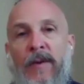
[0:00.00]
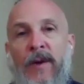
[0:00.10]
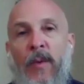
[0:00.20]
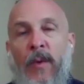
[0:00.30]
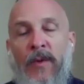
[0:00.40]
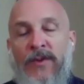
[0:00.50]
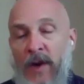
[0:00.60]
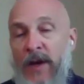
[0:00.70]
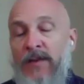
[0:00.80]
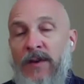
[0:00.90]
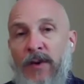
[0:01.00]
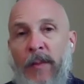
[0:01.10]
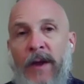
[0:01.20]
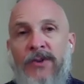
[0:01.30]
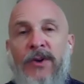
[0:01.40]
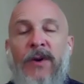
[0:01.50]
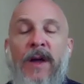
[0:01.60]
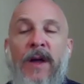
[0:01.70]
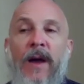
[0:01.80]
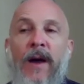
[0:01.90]
what the strengths of your measure.
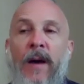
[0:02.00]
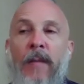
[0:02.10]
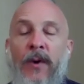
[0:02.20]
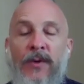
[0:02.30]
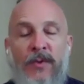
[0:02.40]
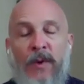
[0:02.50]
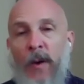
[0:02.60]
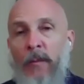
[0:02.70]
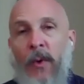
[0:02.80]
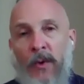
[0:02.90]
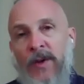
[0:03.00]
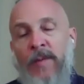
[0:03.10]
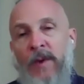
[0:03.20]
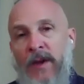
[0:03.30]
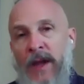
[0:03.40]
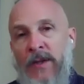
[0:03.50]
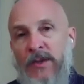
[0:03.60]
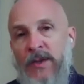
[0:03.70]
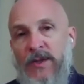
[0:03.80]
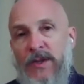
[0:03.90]
Those are all important
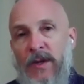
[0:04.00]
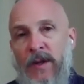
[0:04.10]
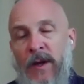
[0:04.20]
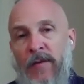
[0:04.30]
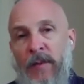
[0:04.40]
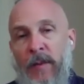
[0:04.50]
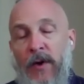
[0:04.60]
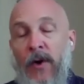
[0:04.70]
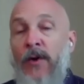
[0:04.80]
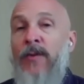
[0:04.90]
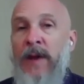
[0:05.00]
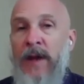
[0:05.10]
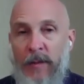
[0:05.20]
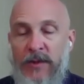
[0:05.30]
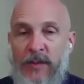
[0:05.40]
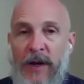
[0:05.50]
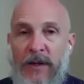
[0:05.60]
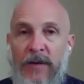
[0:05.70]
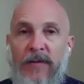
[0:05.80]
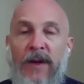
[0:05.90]
communications from an earned media
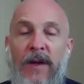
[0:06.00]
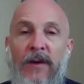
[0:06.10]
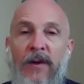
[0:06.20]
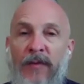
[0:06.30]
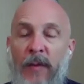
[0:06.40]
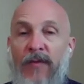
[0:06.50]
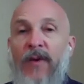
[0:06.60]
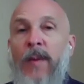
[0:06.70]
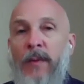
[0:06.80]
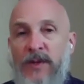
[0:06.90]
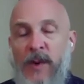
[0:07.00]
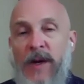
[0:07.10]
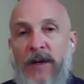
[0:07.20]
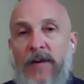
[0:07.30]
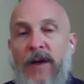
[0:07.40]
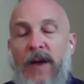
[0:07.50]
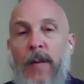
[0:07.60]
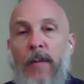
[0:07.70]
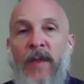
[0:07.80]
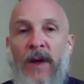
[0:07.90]
perspective, from a free perspective.
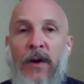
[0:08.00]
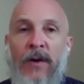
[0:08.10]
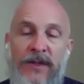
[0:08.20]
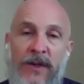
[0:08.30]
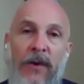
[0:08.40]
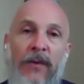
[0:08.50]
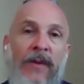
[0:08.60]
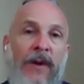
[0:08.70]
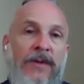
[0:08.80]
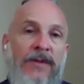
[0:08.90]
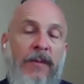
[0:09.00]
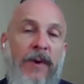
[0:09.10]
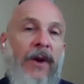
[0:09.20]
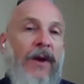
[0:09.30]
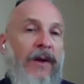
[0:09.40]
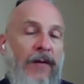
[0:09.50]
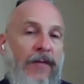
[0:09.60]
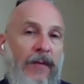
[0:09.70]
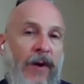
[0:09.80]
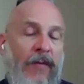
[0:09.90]
But then also there's a myriad
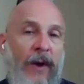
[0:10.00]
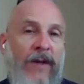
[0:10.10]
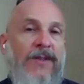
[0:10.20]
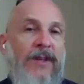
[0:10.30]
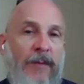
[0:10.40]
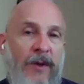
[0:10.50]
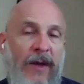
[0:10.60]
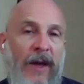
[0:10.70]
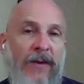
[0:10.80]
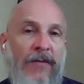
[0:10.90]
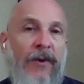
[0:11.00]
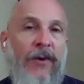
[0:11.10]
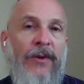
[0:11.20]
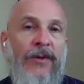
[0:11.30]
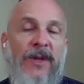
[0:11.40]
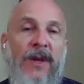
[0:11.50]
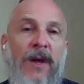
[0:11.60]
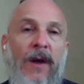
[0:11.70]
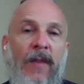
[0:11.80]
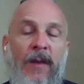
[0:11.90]
of ways to communicate to voters
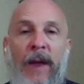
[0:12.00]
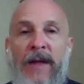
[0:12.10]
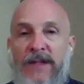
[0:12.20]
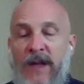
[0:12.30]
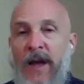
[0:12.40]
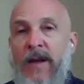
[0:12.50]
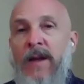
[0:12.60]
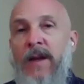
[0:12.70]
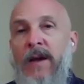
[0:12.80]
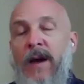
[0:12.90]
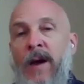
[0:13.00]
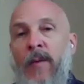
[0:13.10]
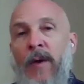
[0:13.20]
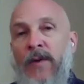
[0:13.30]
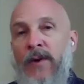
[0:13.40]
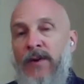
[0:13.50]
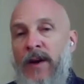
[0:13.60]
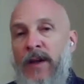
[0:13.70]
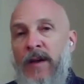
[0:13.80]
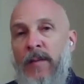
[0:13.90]
on the paid side, whether you're
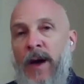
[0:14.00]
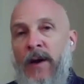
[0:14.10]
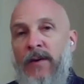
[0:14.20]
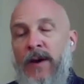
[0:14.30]
talking about